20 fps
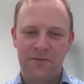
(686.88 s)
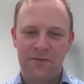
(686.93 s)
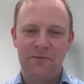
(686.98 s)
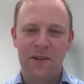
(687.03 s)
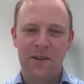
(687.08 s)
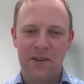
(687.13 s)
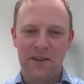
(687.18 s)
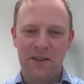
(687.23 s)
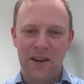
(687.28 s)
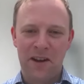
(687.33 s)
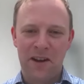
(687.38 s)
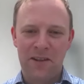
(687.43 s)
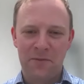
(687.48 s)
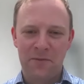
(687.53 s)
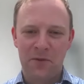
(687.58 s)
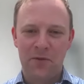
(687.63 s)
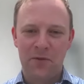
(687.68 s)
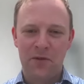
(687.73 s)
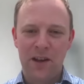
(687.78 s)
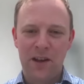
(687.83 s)
very
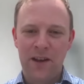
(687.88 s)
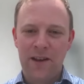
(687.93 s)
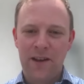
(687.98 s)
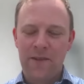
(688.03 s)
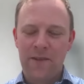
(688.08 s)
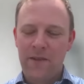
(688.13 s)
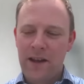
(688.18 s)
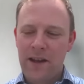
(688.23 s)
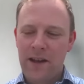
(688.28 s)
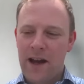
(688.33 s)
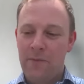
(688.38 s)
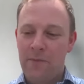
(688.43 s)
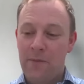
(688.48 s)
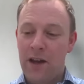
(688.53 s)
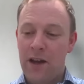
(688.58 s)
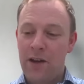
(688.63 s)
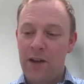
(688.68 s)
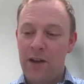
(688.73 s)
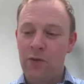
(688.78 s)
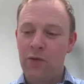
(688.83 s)
sizable. Yeah. Um,
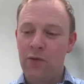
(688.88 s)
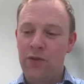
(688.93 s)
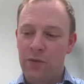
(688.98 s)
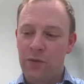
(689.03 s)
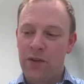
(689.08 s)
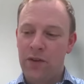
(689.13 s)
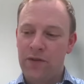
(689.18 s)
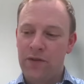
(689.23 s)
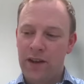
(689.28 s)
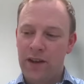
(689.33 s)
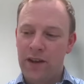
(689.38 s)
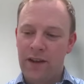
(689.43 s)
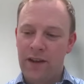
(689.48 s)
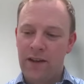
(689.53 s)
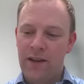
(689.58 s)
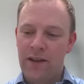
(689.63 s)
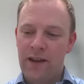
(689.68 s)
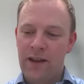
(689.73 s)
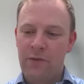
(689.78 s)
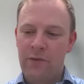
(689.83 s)
also worth saying
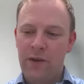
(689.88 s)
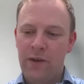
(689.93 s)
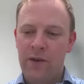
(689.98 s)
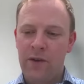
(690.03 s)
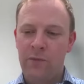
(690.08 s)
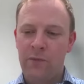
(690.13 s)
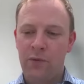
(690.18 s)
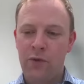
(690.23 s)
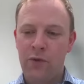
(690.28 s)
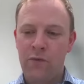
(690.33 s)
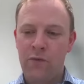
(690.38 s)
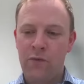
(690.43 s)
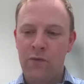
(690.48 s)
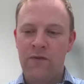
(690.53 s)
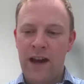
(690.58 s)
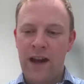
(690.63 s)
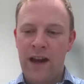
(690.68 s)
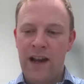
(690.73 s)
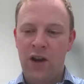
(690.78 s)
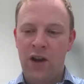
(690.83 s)
that if we can prove the
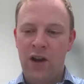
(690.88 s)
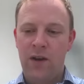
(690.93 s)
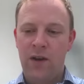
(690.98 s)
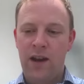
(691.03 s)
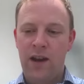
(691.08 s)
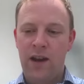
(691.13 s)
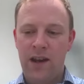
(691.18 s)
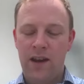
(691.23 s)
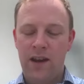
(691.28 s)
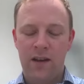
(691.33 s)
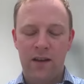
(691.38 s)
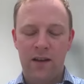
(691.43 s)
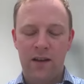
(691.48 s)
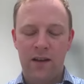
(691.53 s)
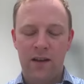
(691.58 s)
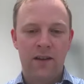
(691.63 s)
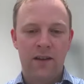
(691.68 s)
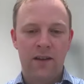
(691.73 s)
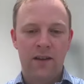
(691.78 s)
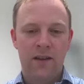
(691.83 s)
value here
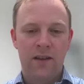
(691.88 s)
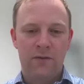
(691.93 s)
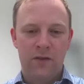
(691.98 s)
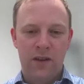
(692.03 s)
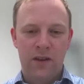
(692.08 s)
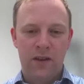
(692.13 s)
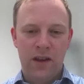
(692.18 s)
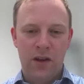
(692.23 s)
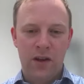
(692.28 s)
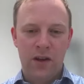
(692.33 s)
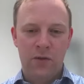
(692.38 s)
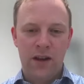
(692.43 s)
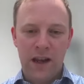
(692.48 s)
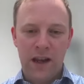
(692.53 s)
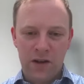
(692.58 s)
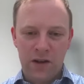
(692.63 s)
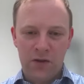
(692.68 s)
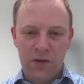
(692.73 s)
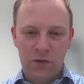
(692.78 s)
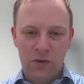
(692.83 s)
for the UK
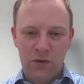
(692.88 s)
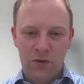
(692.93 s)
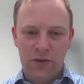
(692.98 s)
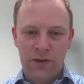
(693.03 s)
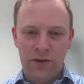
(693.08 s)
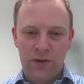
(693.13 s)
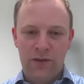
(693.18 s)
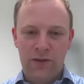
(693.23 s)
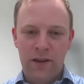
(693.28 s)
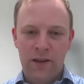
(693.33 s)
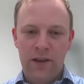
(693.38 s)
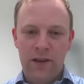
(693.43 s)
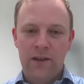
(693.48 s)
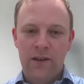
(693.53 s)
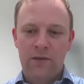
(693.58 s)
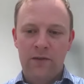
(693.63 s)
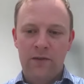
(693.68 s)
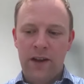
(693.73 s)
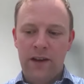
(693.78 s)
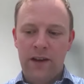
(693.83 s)
insurers,
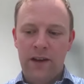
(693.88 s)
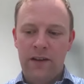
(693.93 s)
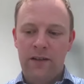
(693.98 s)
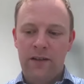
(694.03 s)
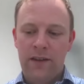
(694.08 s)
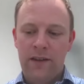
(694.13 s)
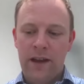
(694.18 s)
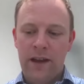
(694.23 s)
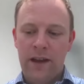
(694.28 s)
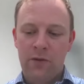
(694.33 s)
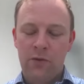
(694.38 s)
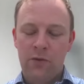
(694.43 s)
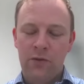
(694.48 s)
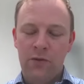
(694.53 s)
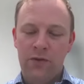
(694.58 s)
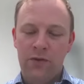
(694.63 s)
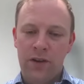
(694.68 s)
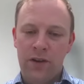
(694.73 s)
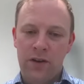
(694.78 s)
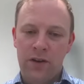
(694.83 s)
then that
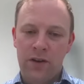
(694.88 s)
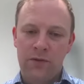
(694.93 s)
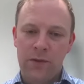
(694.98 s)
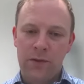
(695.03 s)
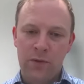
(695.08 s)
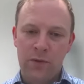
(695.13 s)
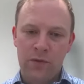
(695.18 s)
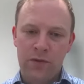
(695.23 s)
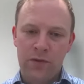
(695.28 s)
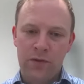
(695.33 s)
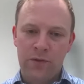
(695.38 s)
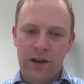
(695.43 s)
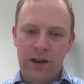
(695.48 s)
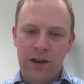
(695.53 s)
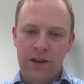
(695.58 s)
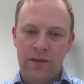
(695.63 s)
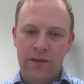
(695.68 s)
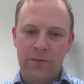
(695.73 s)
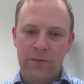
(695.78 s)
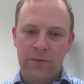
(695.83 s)
also smooths the
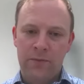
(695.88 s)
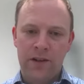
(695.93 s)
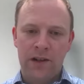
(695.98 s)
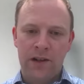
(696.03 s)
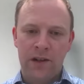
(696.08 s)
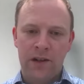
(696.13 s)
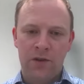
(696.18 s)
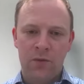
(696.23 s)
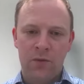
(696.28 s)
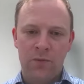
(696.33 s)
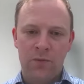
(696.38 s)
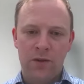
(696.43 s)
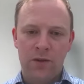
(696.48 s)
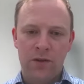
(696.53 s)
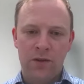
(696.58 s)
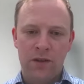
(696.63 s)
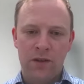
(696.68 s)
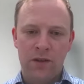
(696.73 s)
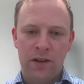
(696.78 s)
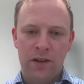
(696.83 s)
way to potentially look at
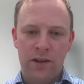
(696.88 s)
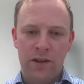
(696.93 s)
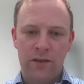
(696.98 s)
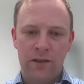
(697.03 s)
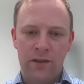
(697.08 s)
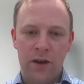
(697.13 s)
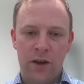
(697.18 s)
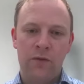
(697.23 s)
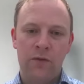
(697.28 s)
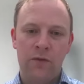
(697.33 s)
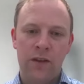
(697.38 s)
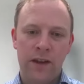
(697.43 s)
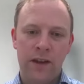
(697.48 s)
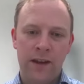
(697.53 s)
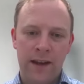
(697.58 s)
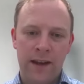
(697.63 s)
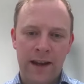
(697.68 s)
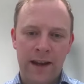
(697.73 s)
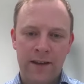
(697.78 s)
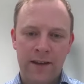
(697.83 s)
opportunities over the
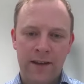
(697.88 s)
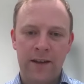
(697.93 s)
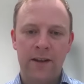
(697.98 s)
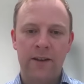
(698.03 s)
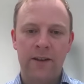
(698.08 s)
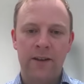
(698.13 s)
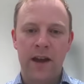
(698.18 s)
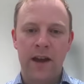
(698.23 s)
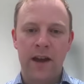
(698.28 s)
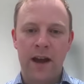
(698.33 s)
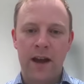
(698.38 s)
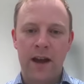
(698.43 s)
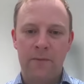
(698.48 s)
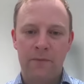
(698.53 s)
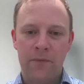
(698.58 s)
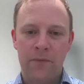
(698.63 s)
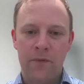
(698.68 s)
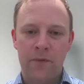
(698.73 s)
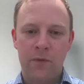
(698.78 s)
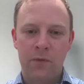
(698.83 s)
Atlantic,
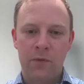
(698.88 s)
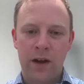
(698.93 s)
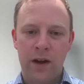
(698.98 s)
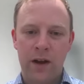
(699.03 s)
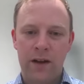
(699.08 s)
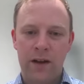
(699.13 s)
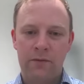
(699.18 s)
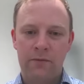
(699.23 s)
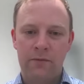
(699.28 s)
um, where